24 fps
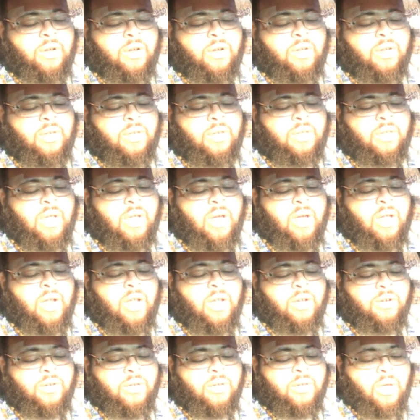So this is 2nd
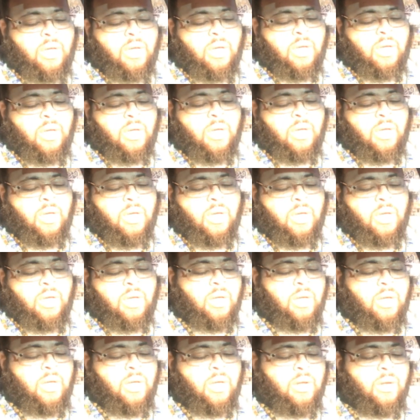Ezra, once
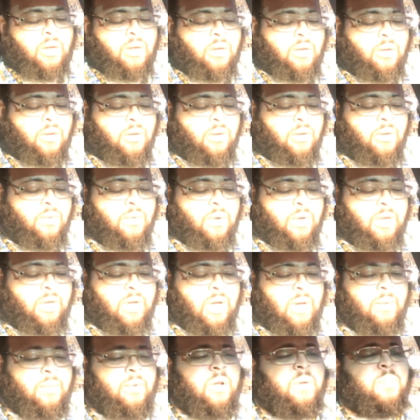again, what
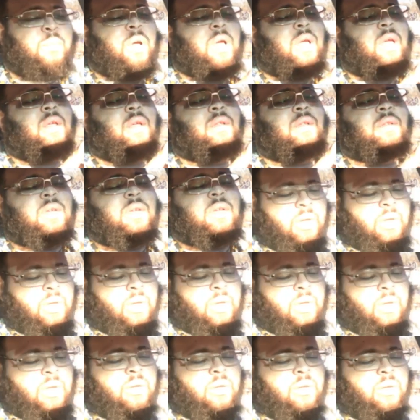chapter am I in?
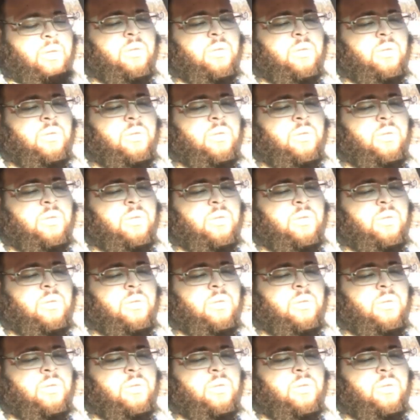16